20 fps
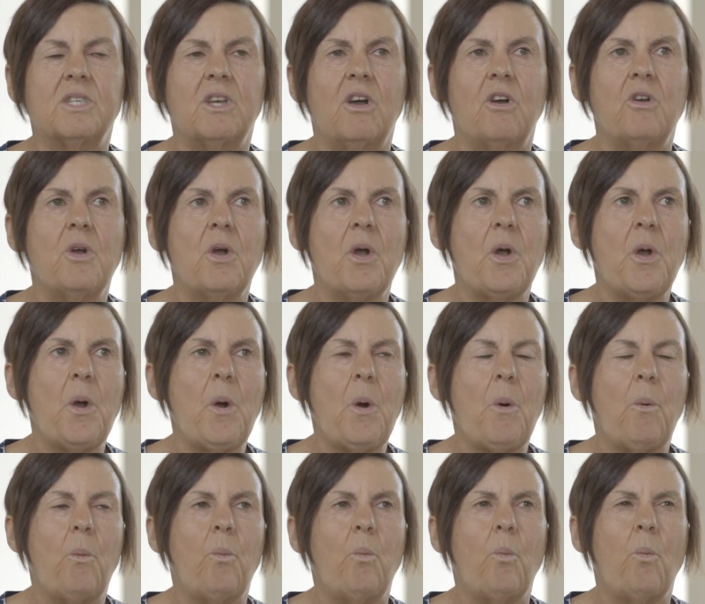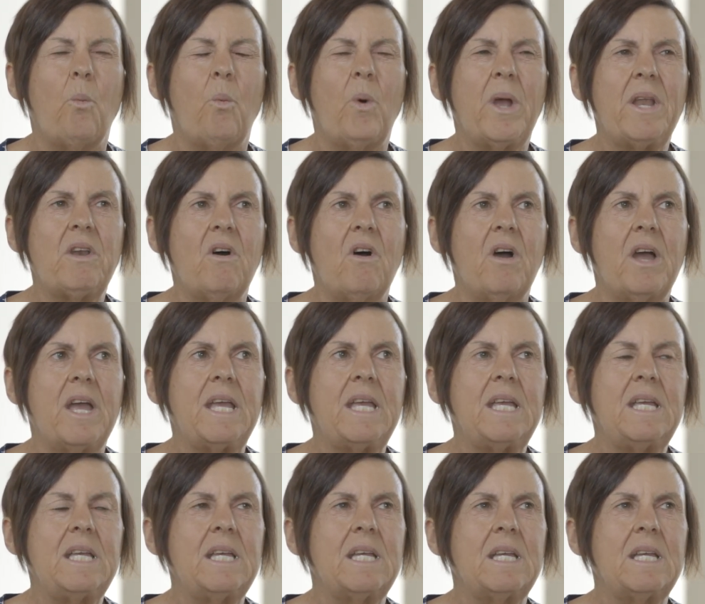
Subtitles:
So when I